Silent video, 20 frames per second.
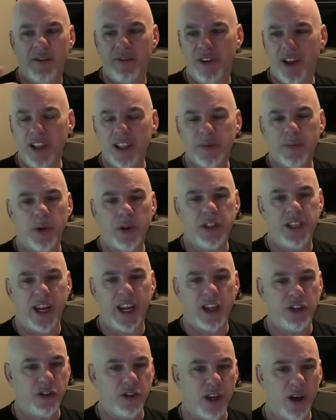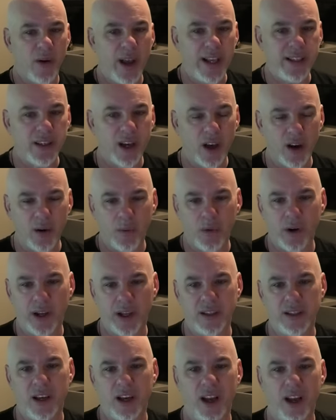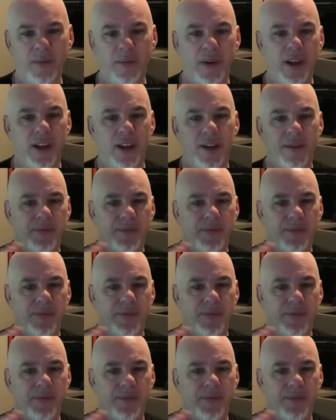Vince puts in, as you know, a ton of work and time.